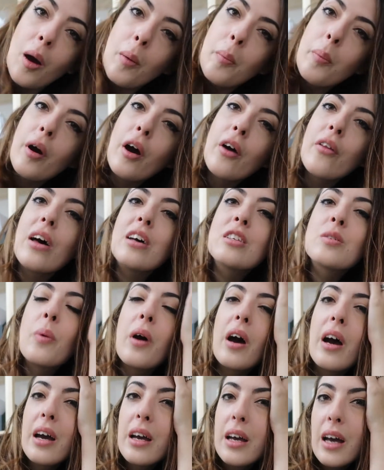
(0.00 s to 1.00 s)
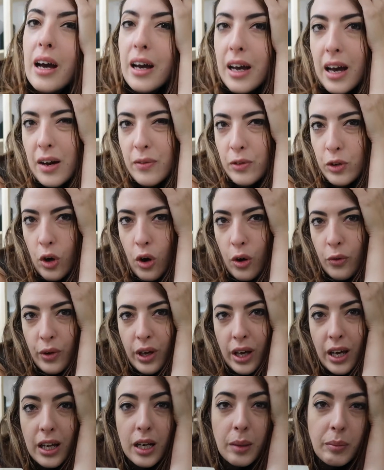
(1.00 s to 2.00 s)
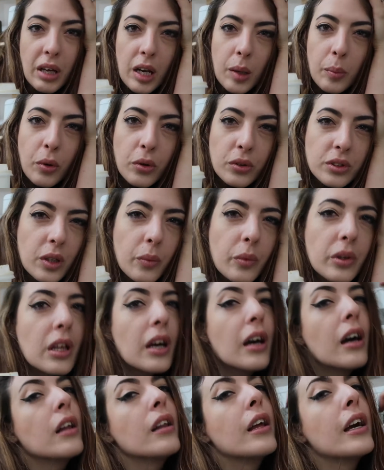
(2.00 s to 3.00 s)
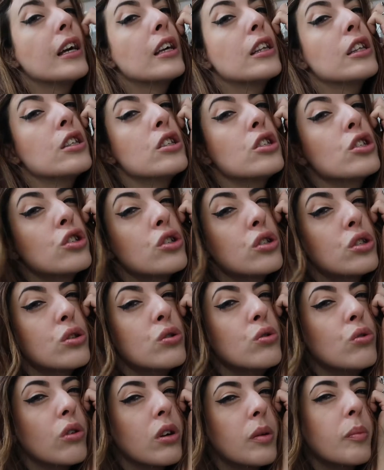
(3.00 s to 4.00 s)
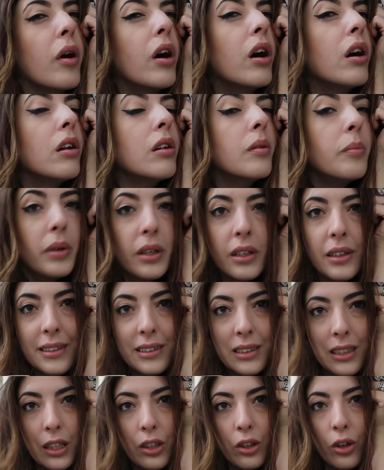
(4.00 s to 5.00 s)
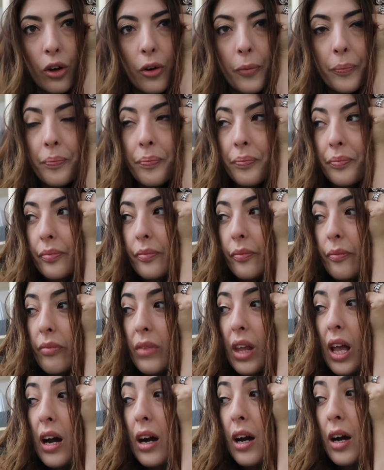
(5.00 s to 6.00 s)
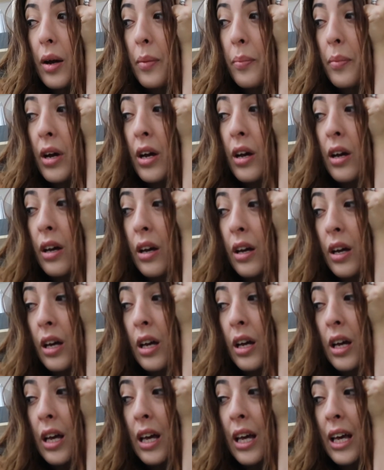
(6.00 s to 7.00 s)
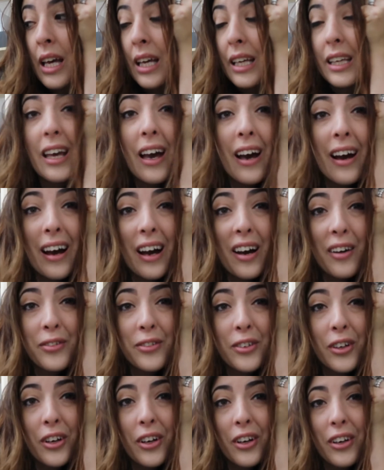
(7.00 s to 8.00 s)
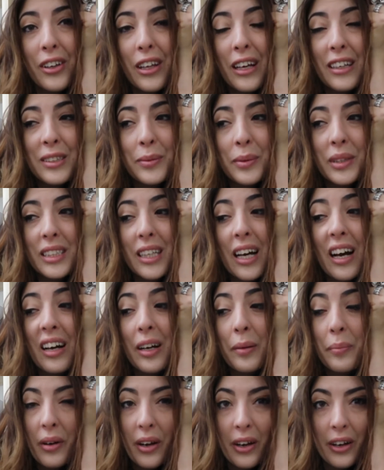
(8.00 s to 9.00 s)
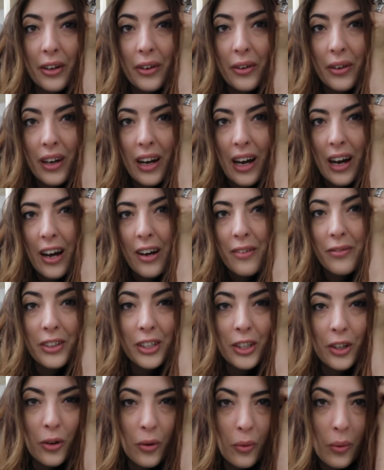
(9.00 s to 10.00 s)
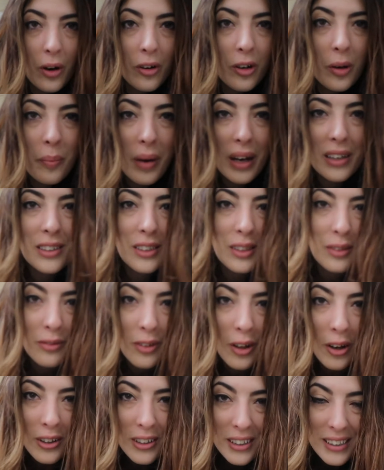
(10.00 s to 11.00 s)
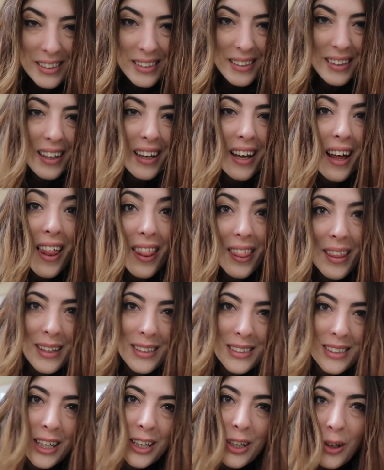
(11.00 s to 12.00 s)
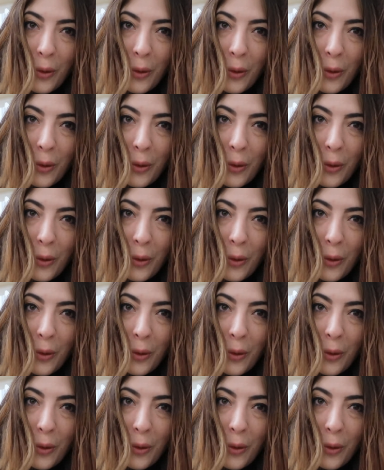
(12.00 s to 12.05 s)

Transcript: that's why I have a coffee and I'm kind of posing with it like this is just normal, but it's like not. Yeah, after last week's highbrow video, welcome back to the vlogs. Let's get